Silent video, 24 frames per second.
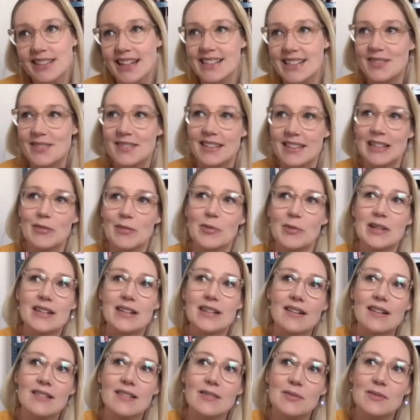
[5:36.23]
I don't think we
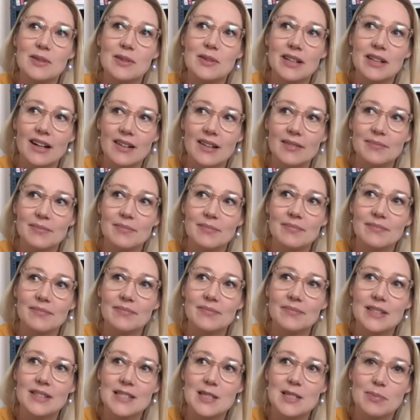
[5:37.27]
know what our
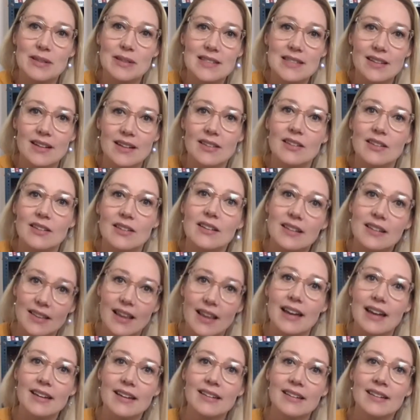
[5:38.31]
discipline's going to look
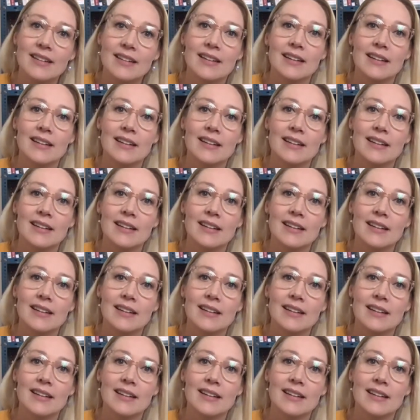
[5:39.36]
like,